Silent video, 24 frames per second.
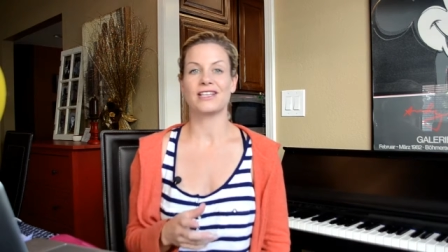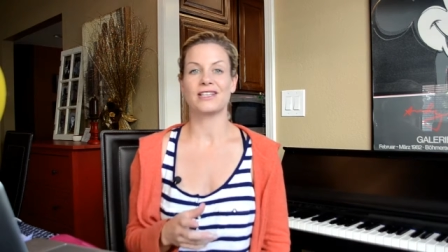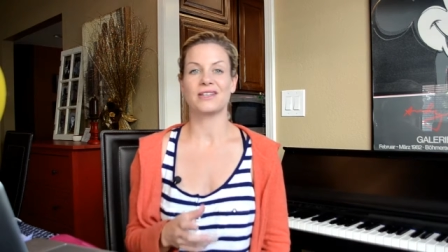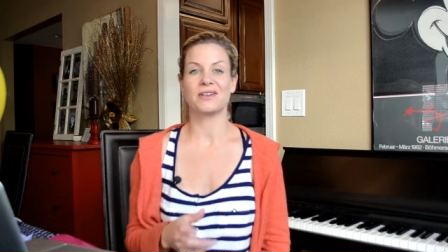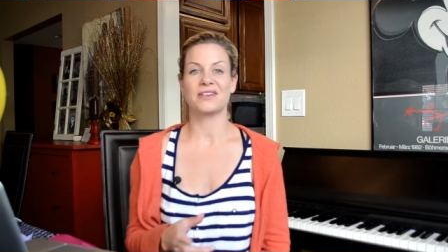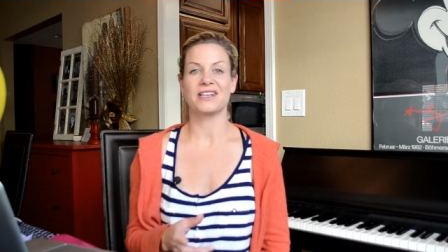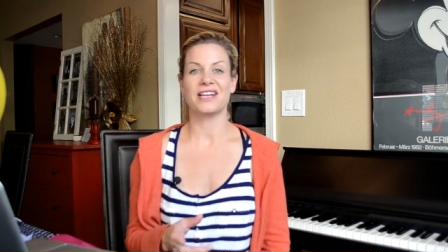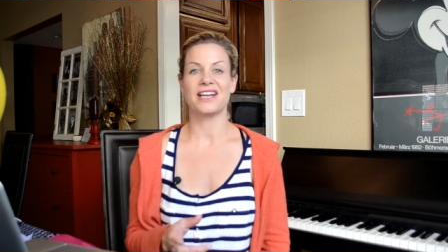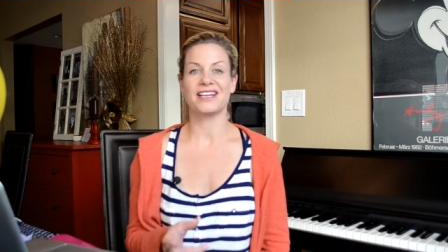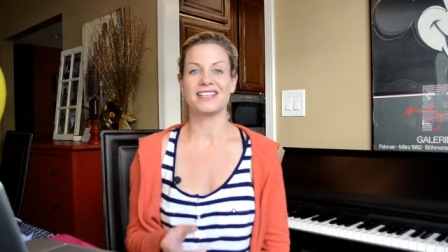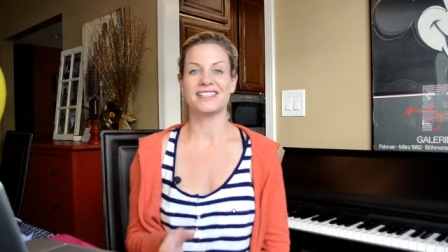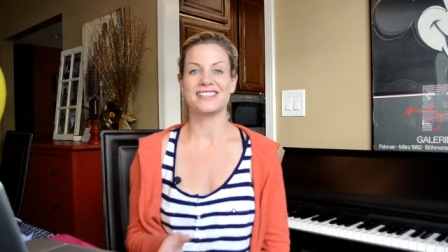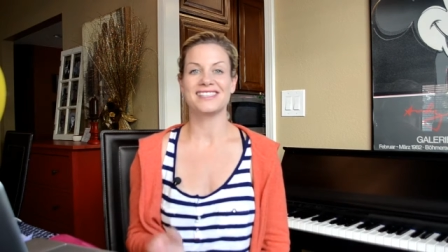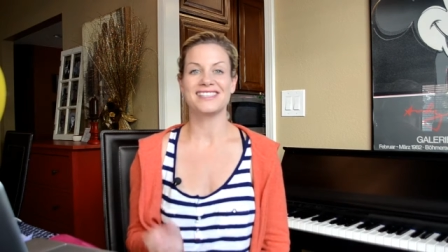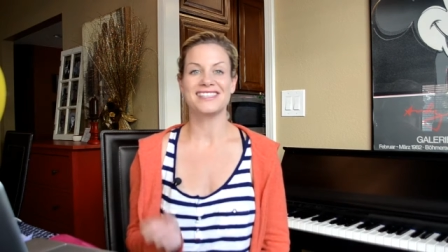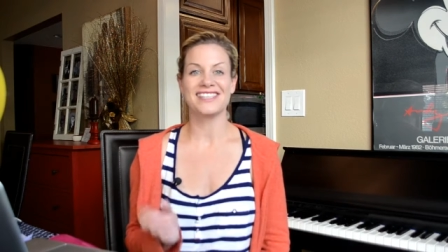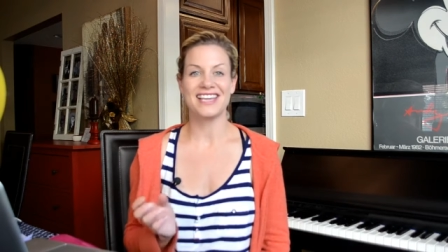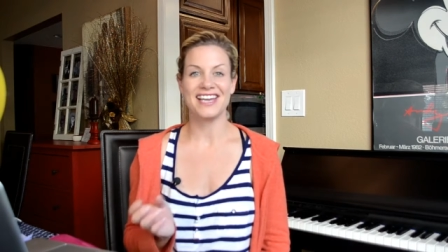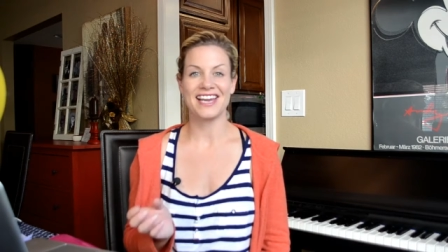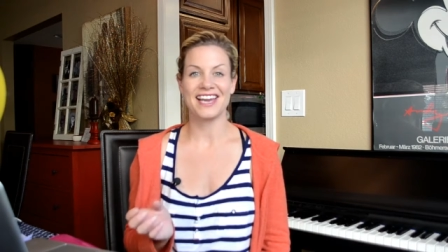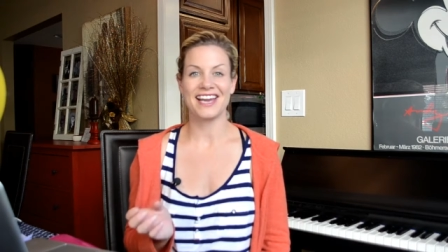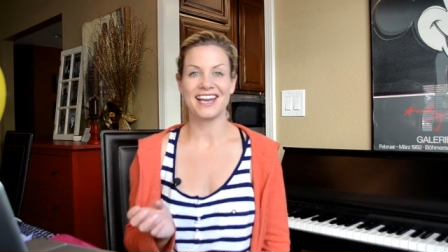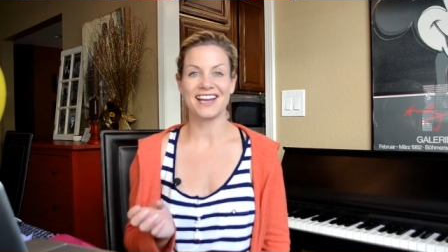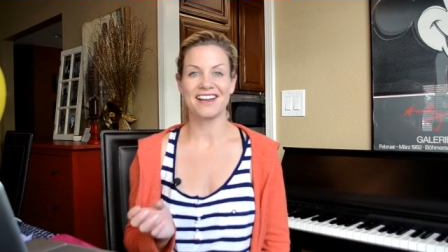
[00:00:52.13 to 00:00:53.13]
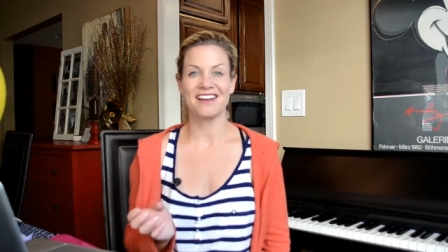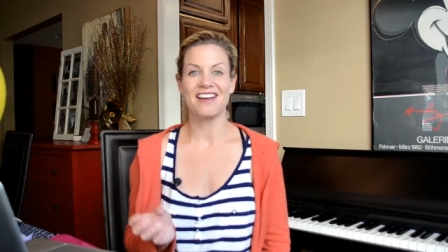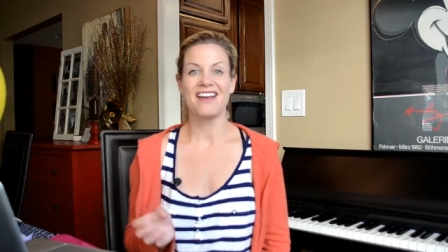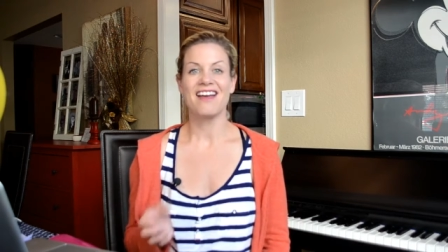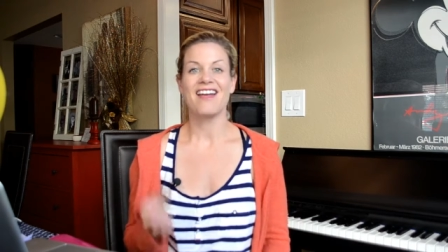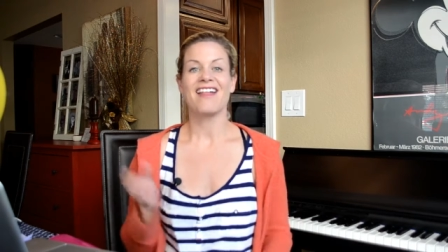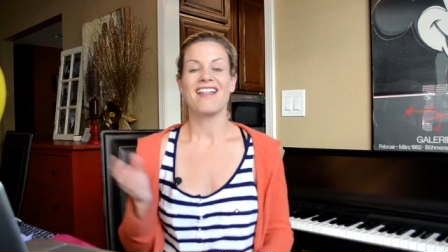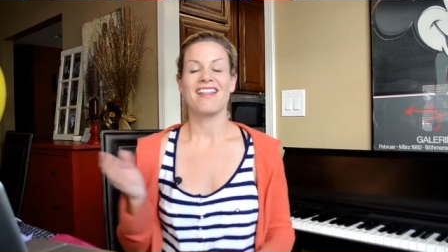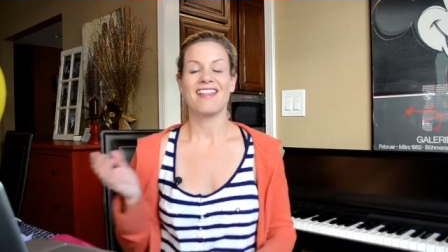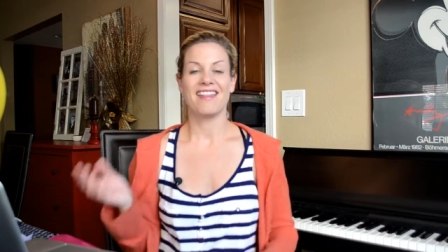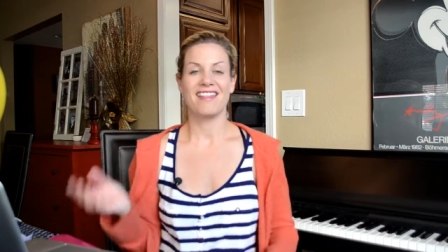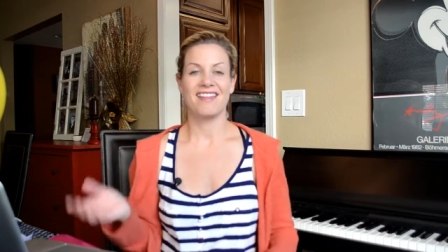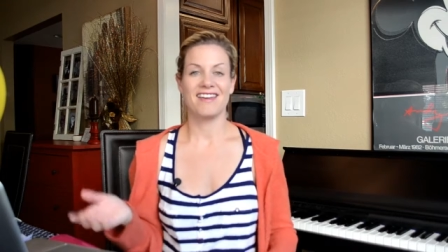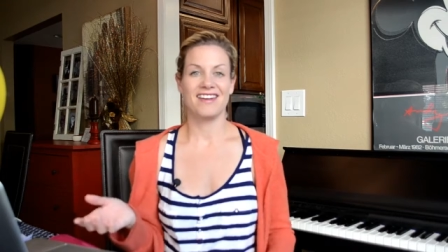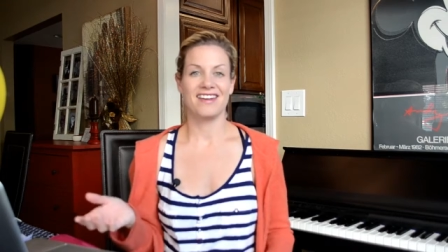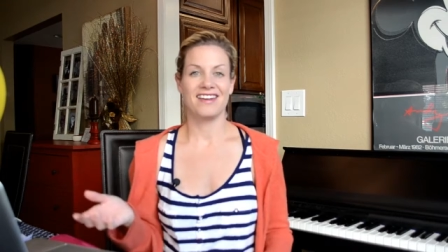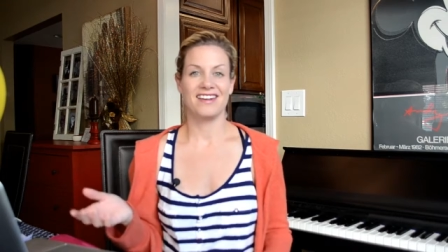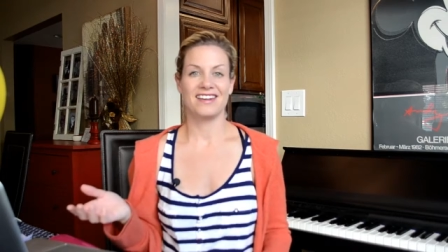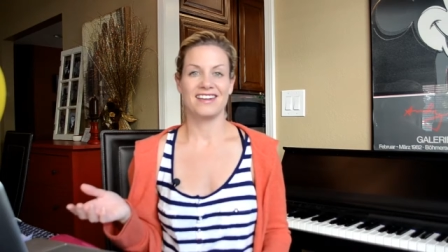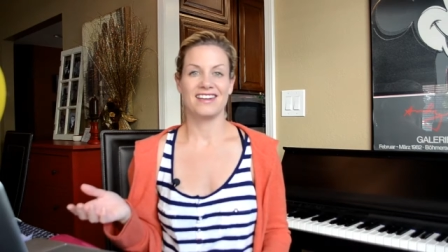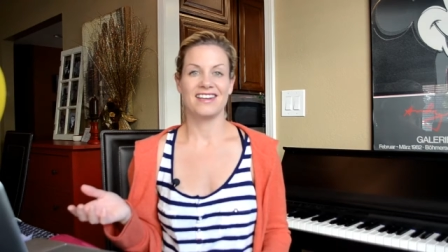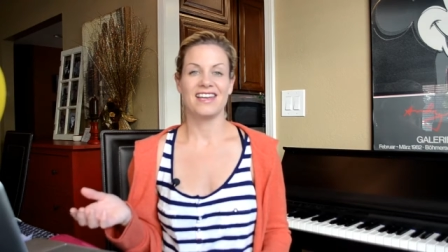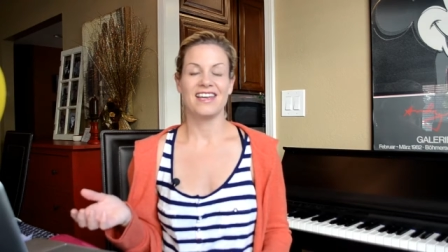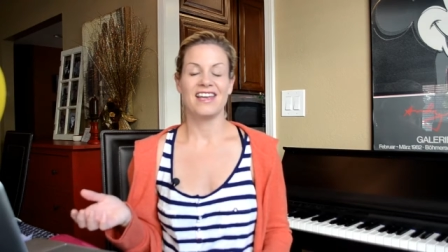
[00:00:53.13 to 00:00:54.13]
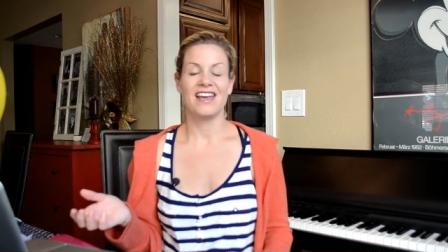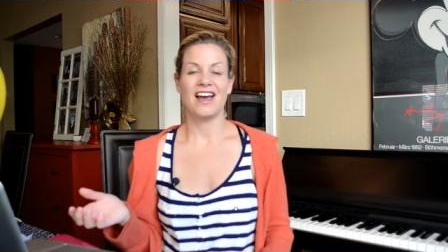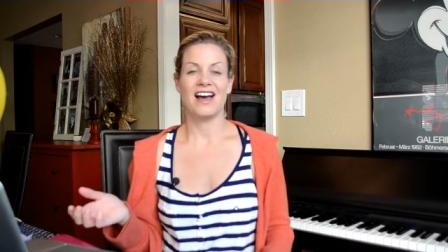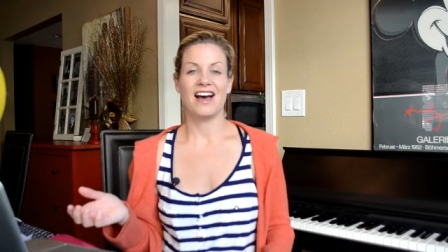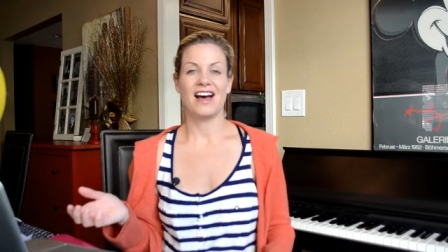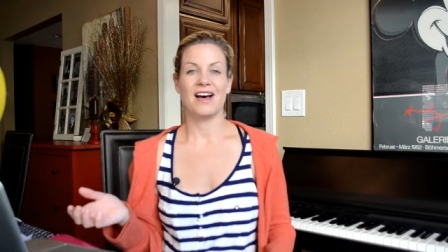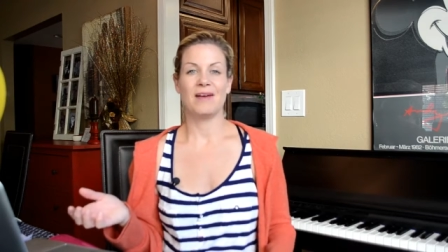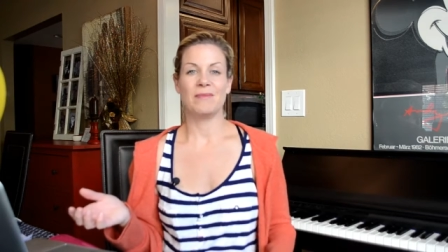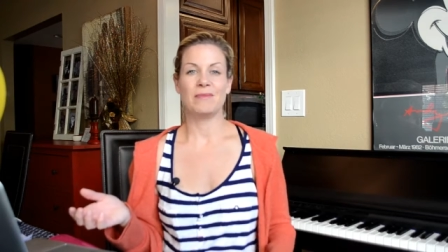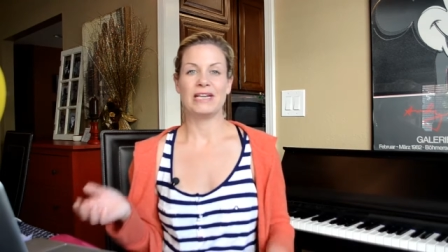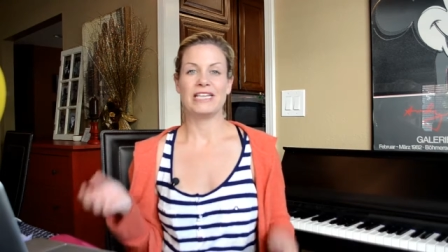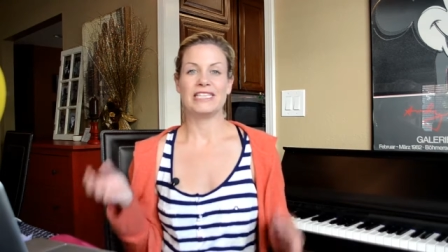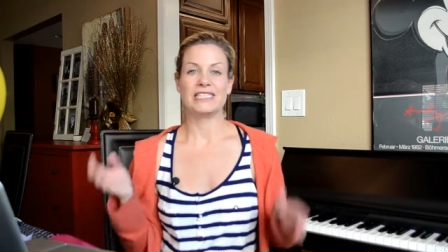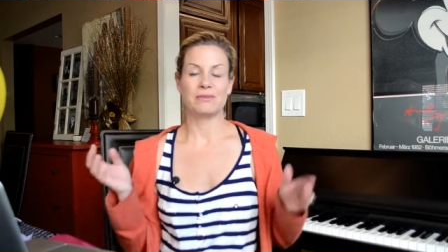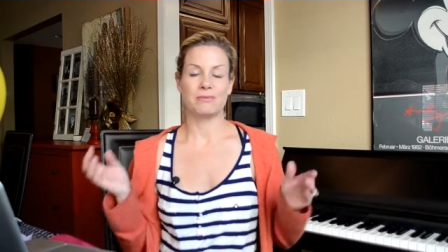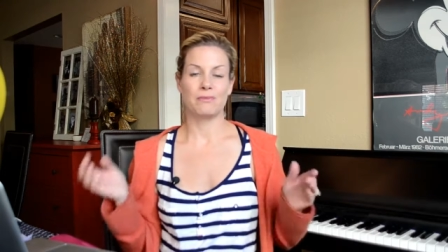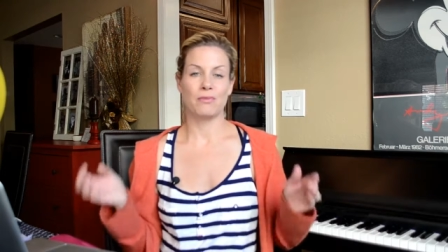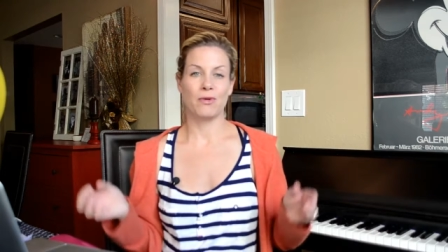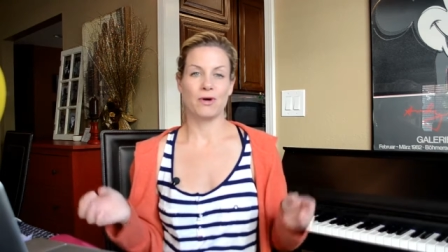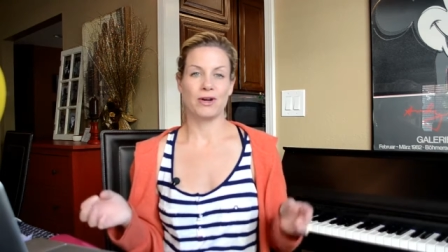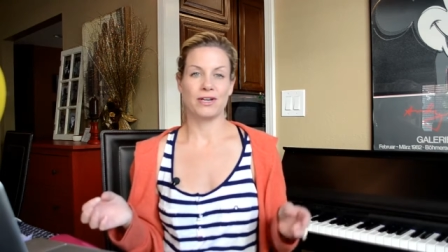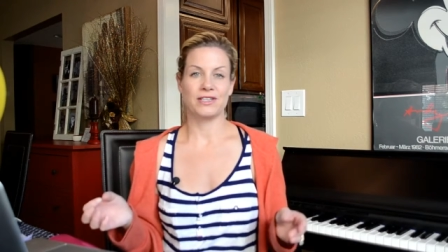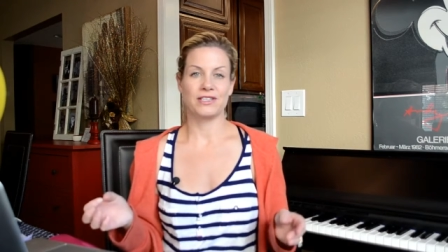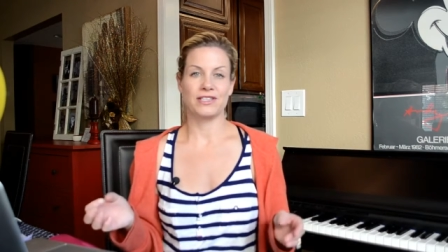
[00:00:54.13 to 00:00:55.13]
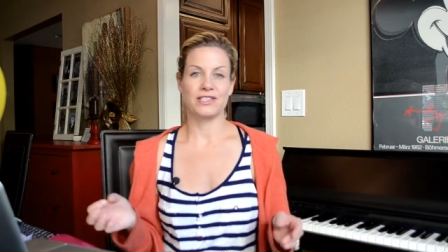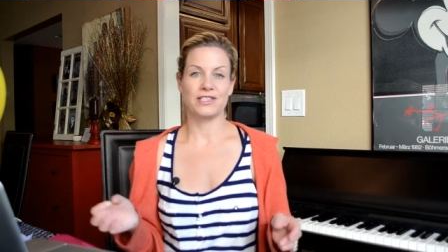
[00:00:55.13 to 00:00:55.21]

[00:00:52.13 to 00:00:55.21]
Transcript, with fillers: learn how to sing, then it's important